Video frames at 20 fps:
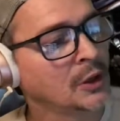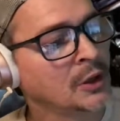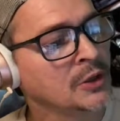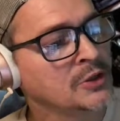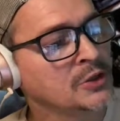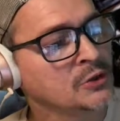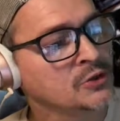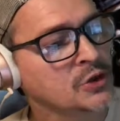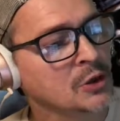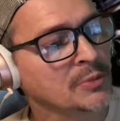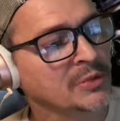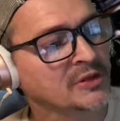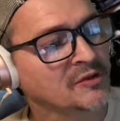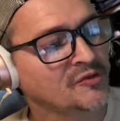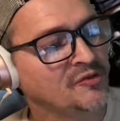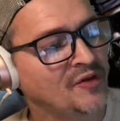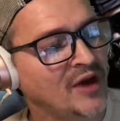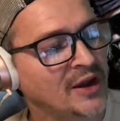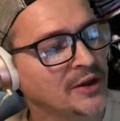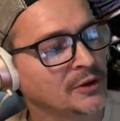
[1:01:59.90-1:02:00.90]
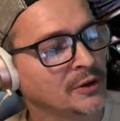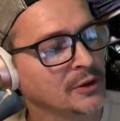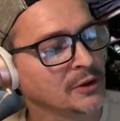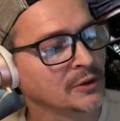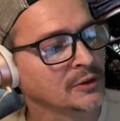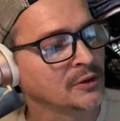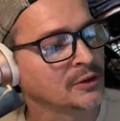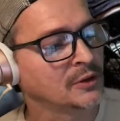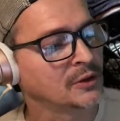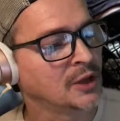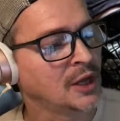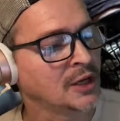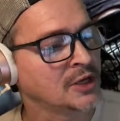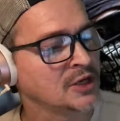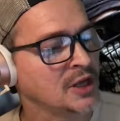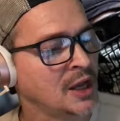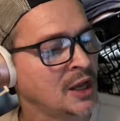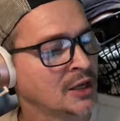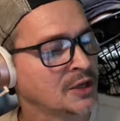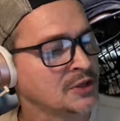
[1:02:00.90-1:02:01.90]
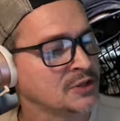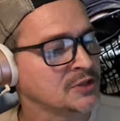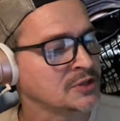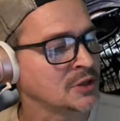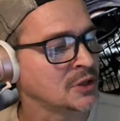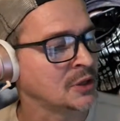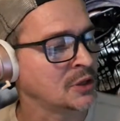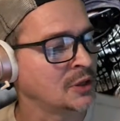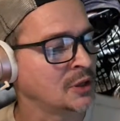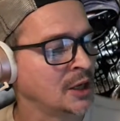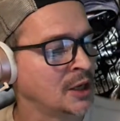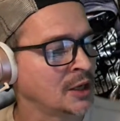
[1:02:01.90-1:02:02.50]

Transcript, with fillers: Are you talking about the fighter? The ex ex uh,